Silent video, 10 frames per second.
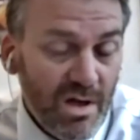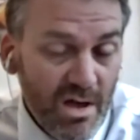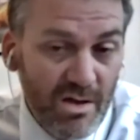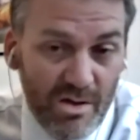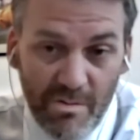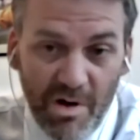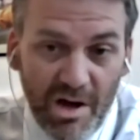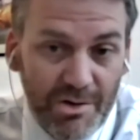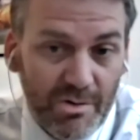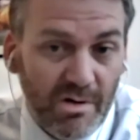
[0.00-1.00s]
you might
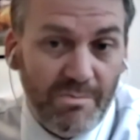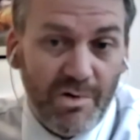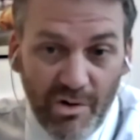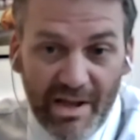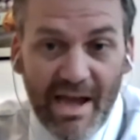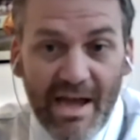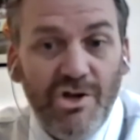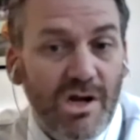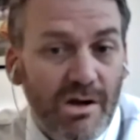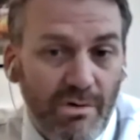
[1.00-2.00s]
do a purely
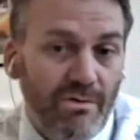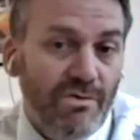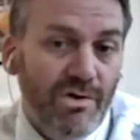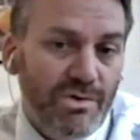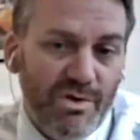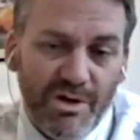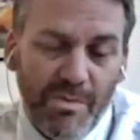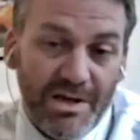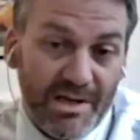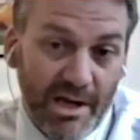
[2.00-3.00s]
engineering route, which might
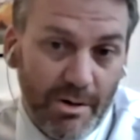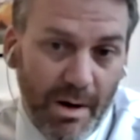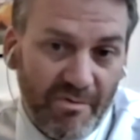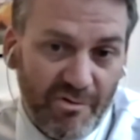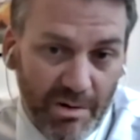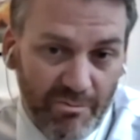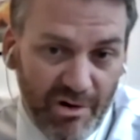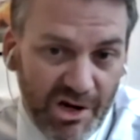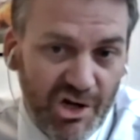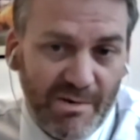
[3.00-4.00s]
set you up for an
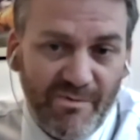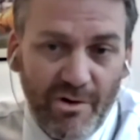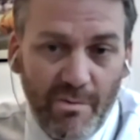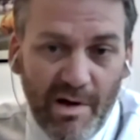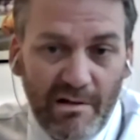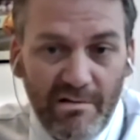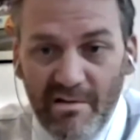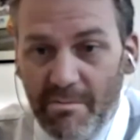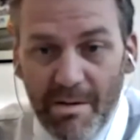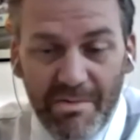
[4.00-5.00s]
apprenticeship very well. It
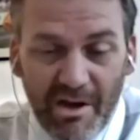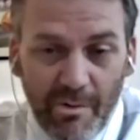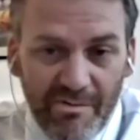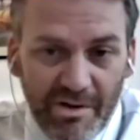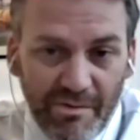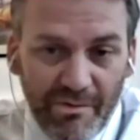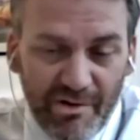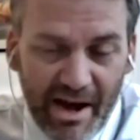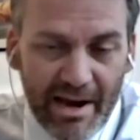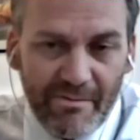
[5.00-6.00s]
might be equivalent to 3
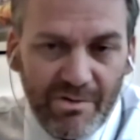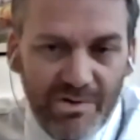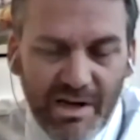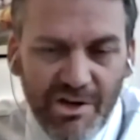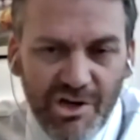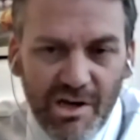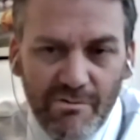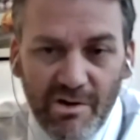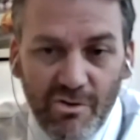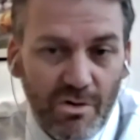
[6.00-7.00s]
A-levels in
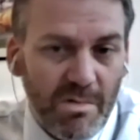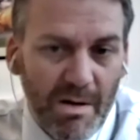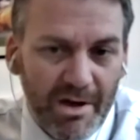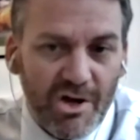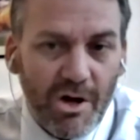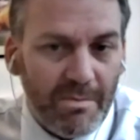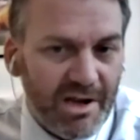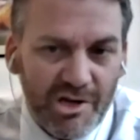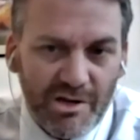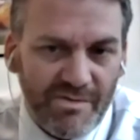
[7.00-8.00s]
engineering, or it might be a
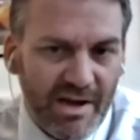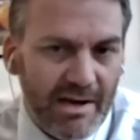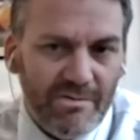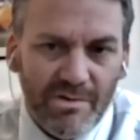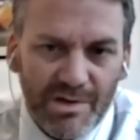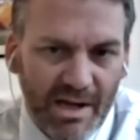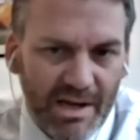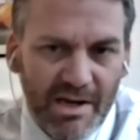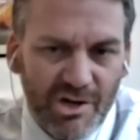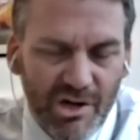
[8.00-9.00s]
combination of A-levels and
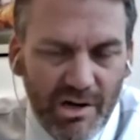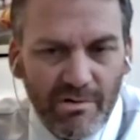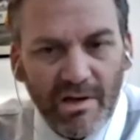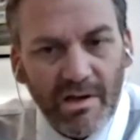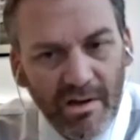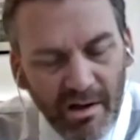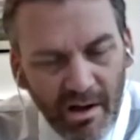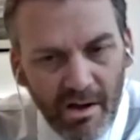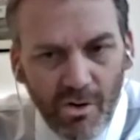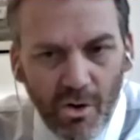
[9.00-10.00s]
engineering
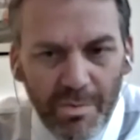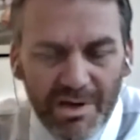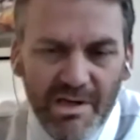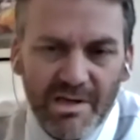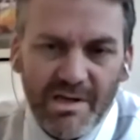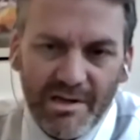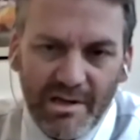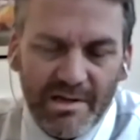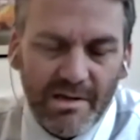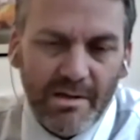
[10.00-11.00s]
or business studies
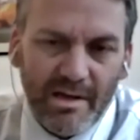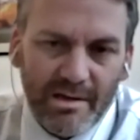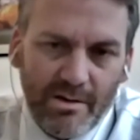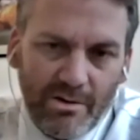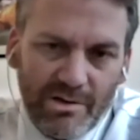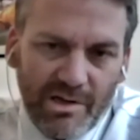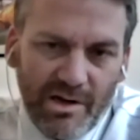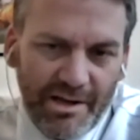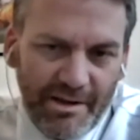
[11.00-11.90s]
and things alongside it.